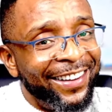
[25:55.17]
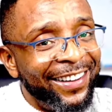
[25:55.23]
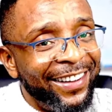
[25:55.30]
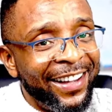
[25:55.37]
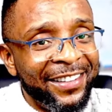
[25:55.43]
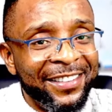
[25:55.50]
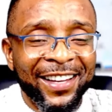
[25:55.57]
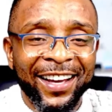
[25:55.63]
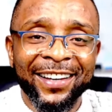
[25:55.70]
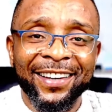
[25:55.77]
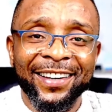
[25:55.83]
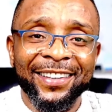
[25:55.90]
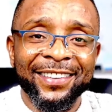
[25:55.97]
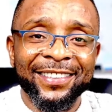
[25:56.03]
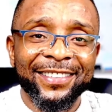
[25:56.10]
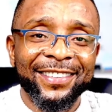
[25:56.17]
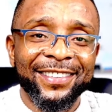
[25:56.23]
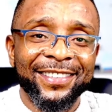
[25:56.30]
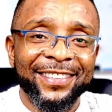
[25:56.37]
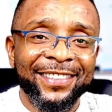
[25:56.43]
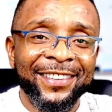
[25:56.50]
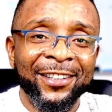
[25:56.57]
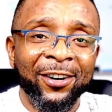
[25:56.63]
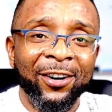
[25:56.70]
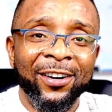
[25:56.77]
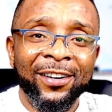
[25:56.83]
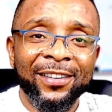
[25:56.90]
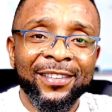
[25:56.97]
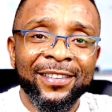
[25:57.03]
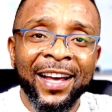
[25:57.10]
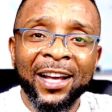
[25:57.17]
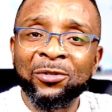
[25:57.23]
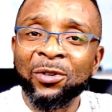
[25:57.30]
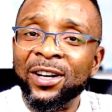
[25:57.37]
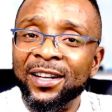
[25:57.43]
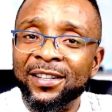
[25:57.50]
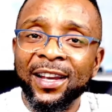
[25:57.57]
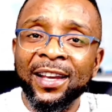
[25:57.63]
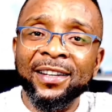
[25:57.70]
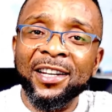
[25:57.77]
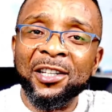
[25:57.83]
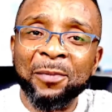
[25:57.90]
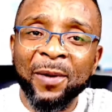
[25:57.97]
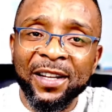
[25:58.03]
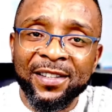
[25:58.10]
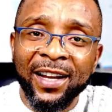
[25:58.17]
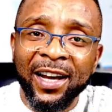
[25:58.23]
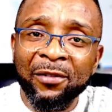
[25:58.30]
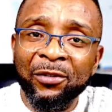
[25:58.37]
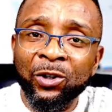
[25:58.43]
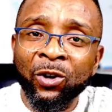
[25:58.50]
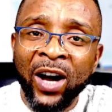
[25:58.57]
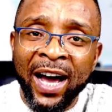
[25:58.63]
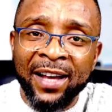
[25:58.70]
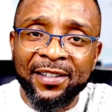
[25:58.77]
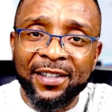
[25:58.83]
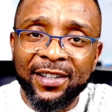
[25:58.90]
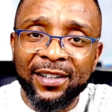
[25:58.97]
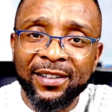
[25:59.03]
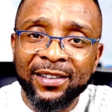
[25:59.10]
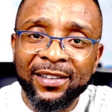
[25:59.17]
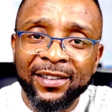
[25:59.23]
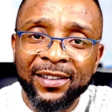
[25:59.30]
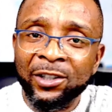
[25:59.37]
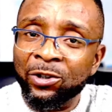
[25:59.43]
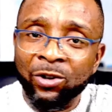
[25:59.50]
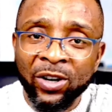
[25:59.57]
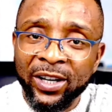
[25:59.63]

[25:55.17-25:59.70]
Exactly. You know, that's what you say in this place now. If you don't ask, you don't get.